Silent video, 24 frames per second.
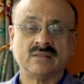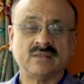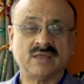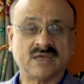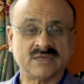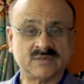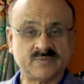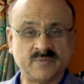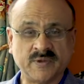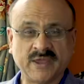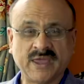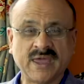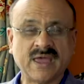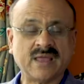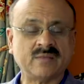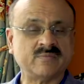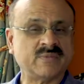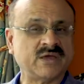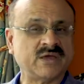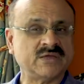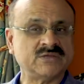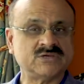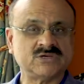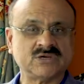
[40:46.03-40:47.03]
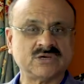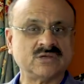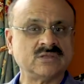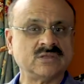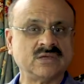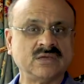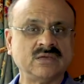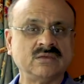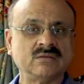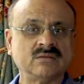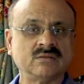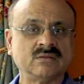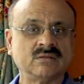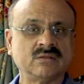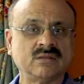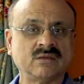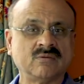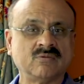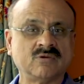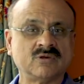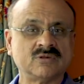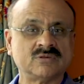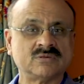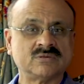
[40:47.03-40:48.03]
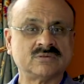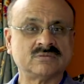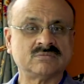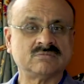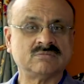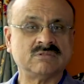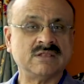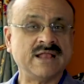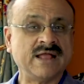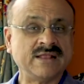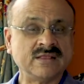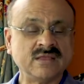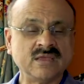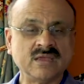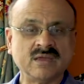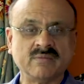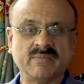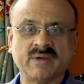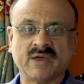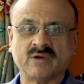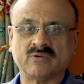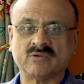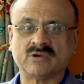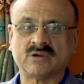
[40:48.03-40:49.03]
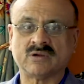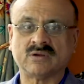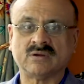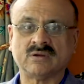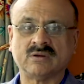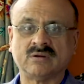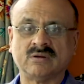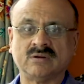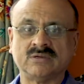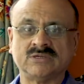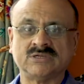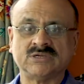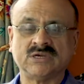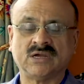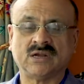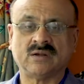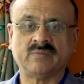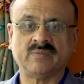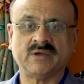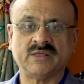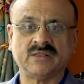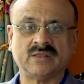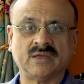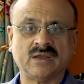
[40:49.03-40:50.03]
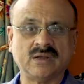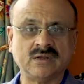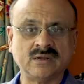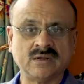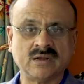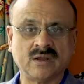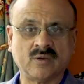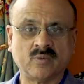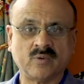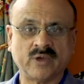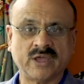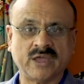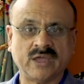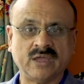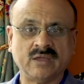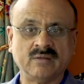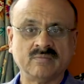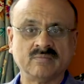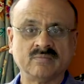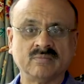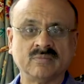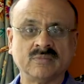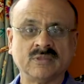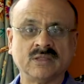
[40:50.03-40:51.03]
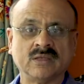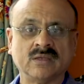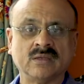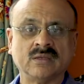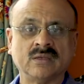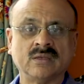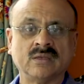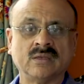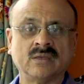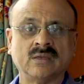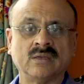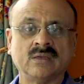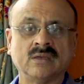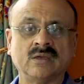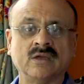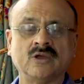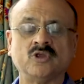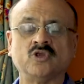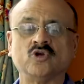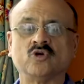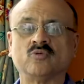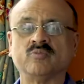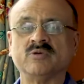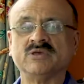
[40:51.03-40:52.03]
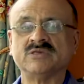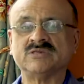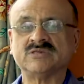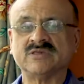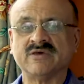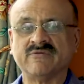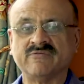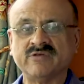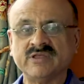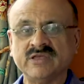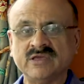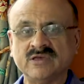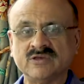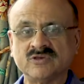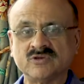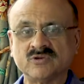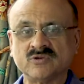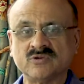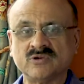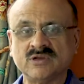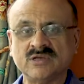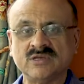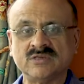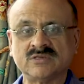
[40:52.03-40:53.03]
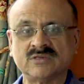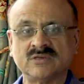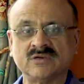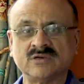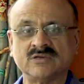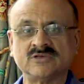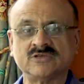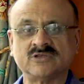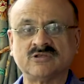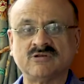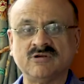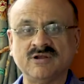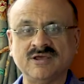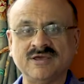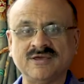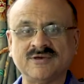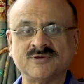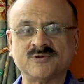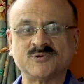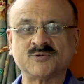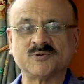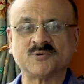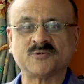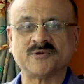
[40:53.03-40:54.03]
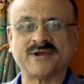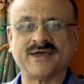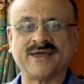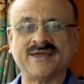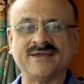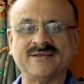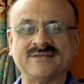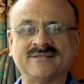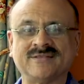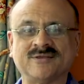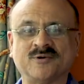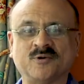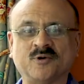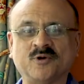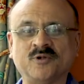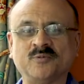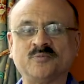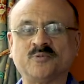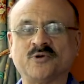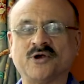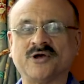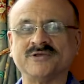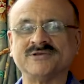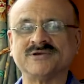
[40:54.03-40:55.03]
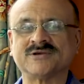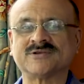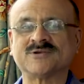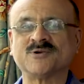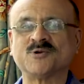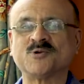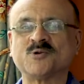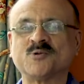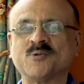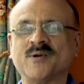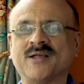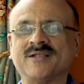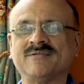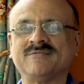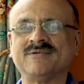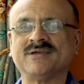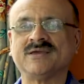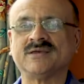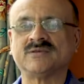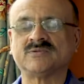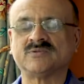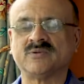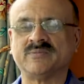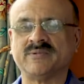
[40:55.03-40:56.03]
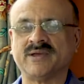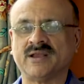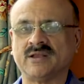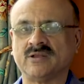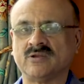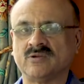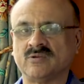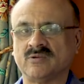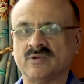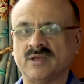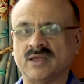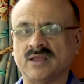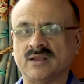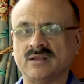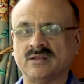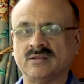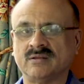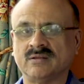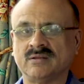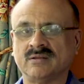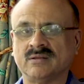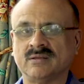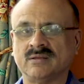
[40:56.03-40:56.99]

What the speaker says: Thus began my journey. There was nothing about her. She had been hidden away. It took me 7 years to research, 3 years to write. The whole project took 12 years from end to end.